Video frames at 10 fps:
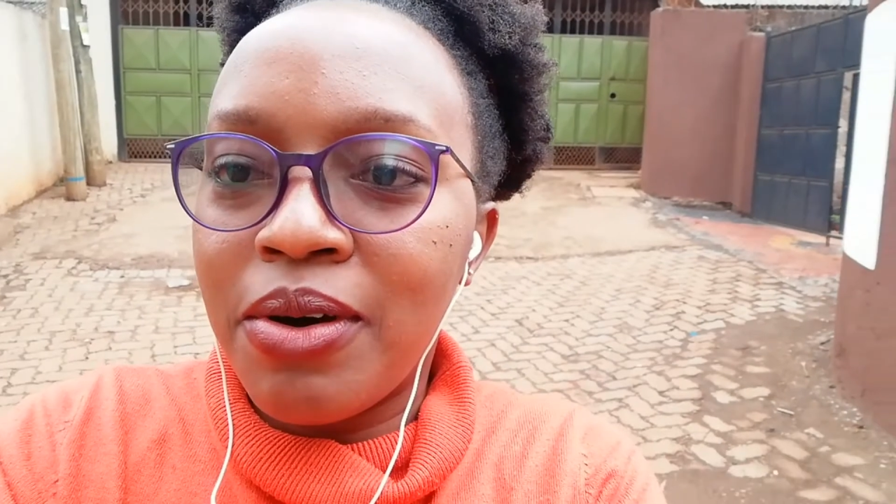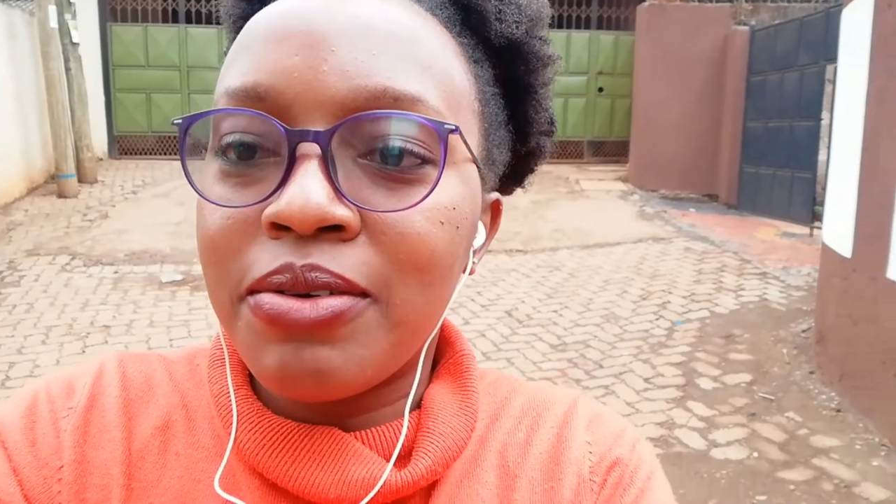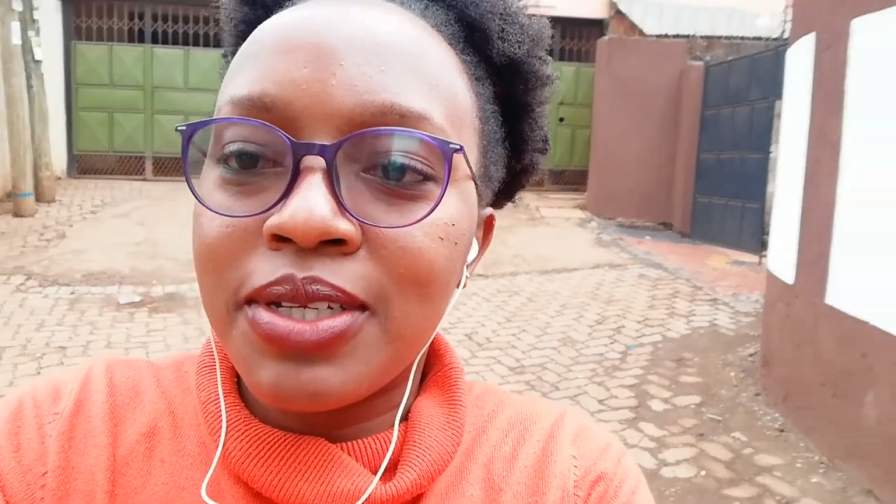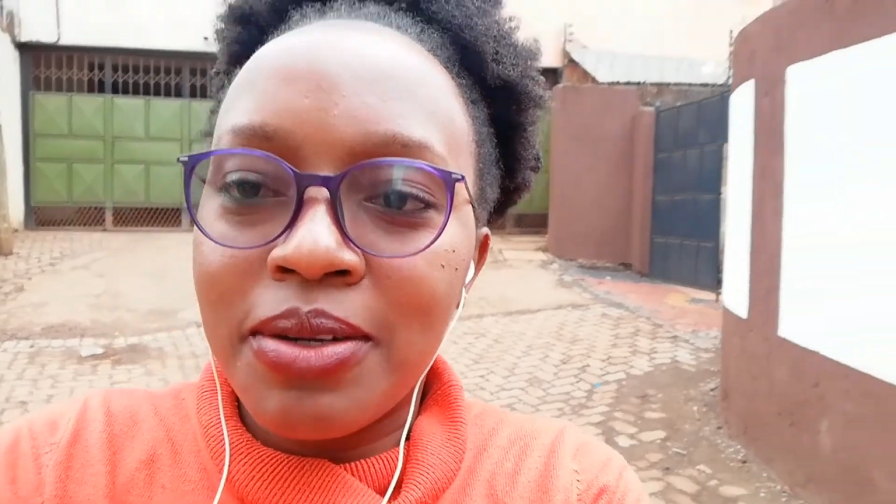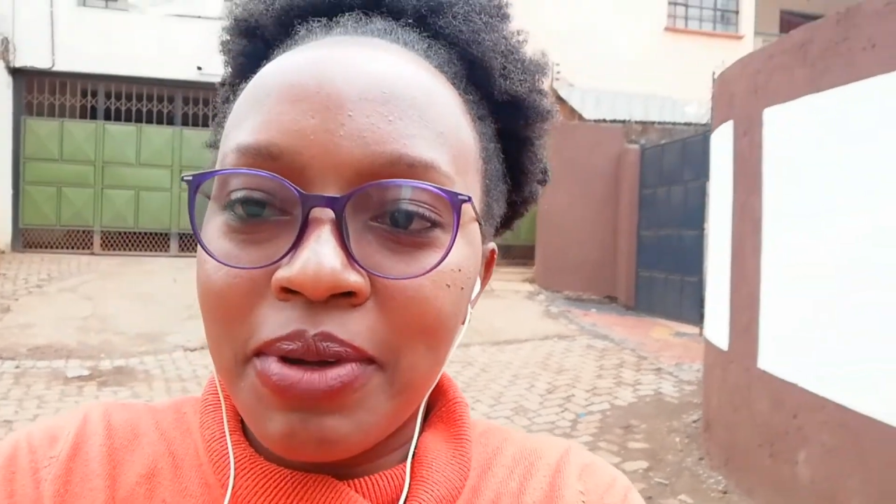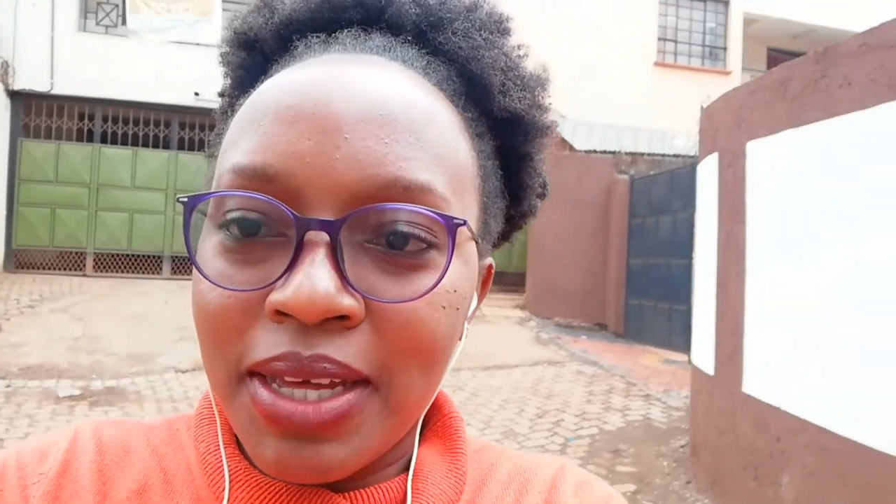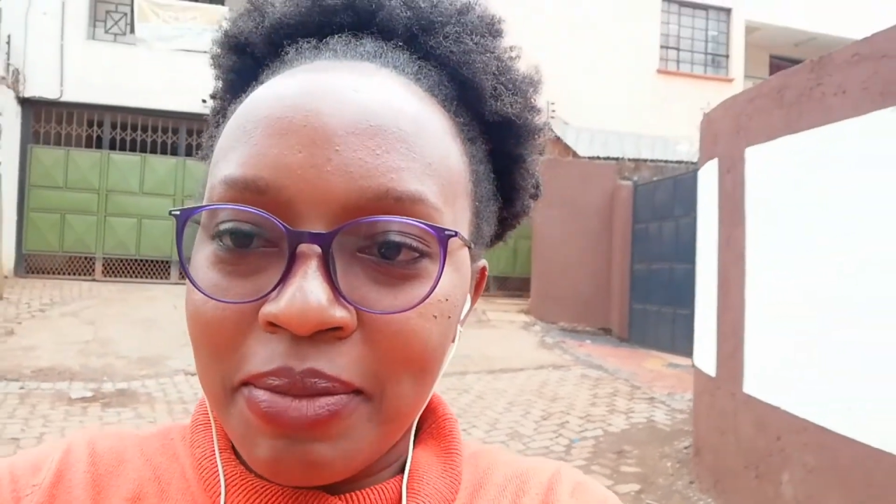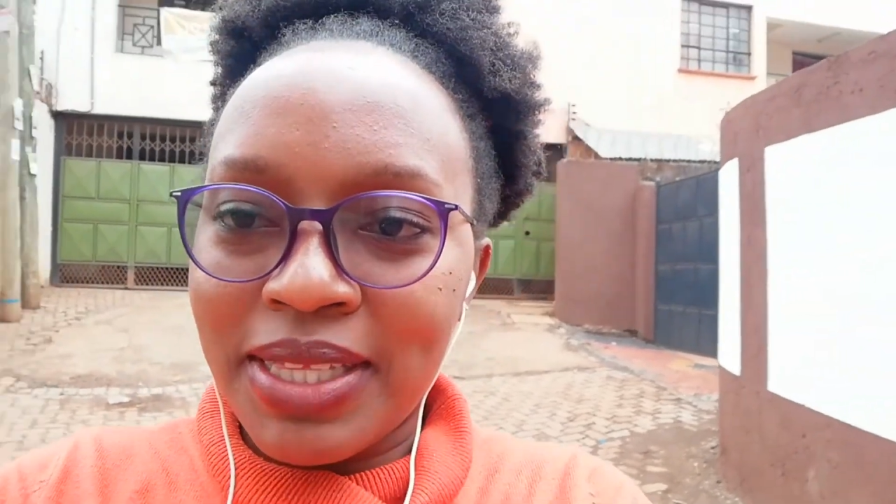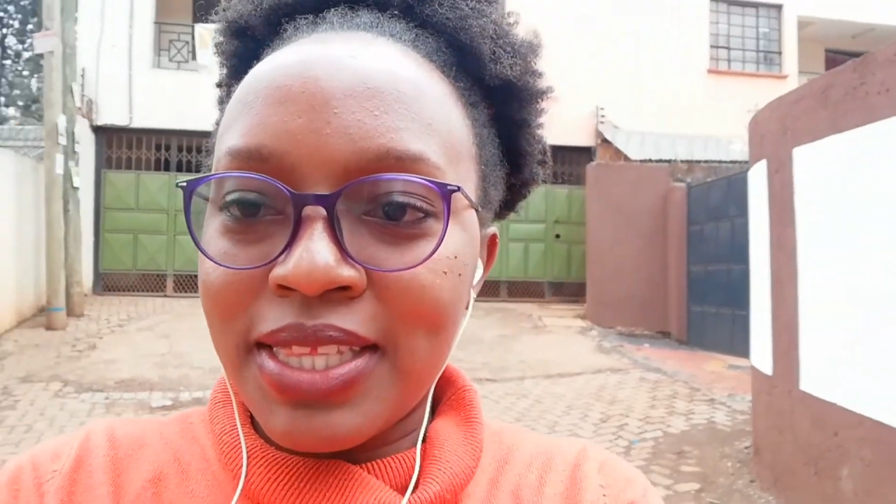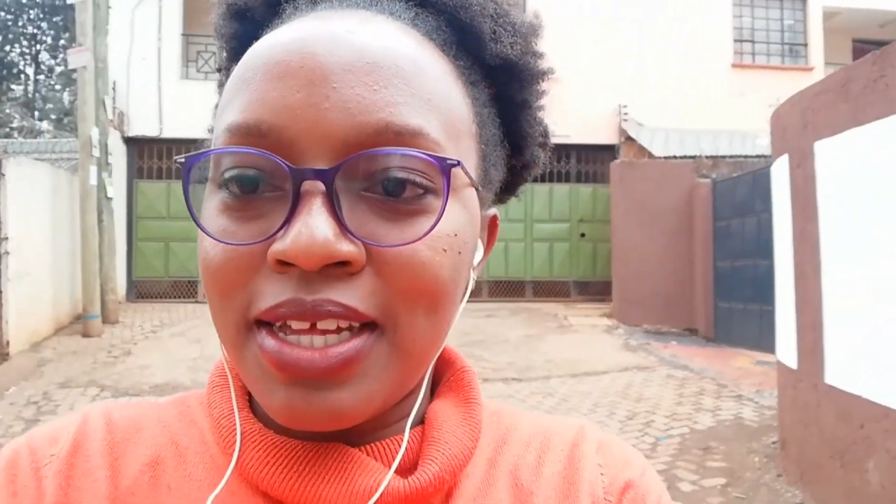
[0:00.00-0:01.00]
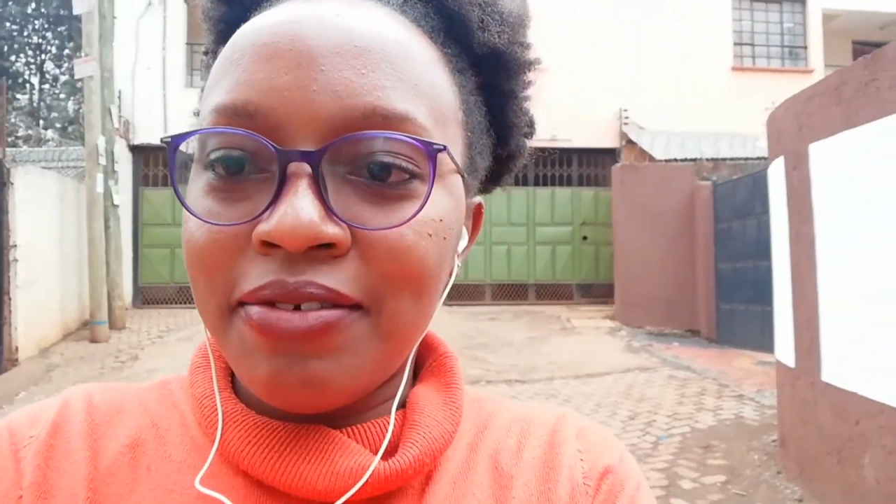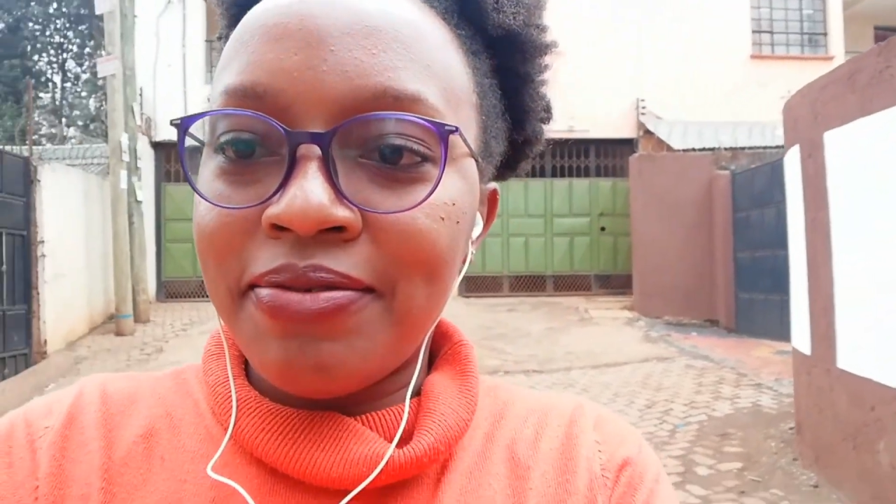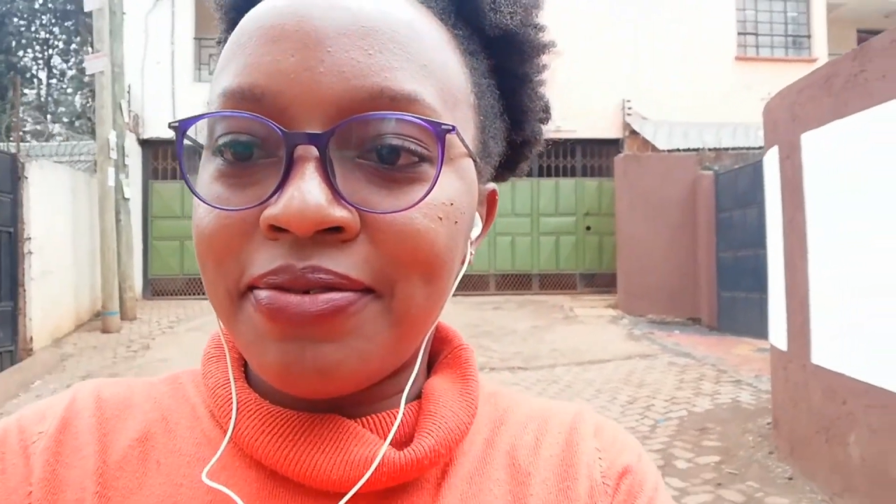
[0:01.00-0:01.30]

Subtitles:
out and buy my stuff,